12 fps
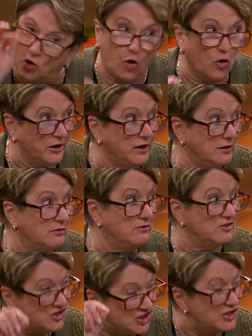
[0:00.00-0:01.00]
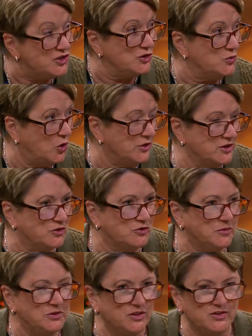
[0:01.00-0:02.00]
Corrie, this is what the
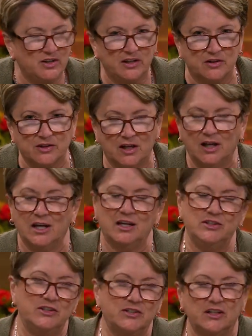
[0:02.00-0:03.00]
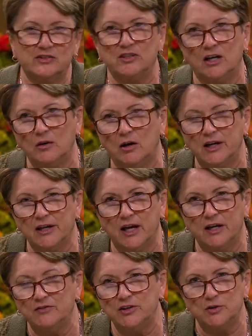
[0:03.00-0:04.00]
scripture says. And she says, So I
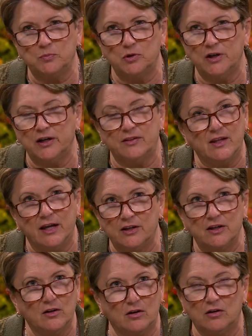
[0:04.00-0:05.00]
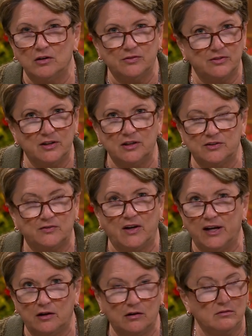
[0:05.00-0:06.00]
gave this prayer, thanking God for these
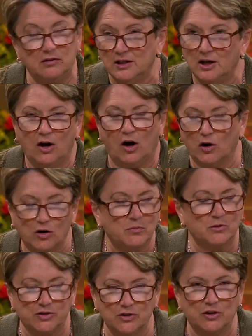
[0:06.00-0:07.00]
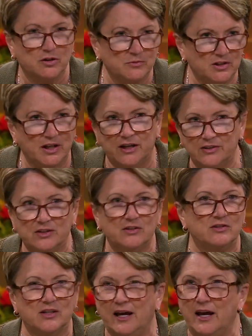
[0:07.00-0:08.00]
foul, horrible
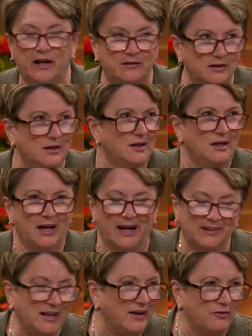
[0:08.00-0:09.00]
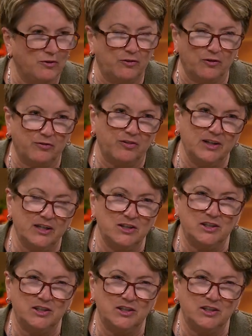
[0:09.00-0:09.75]
circumstances and, and thankful for fleas.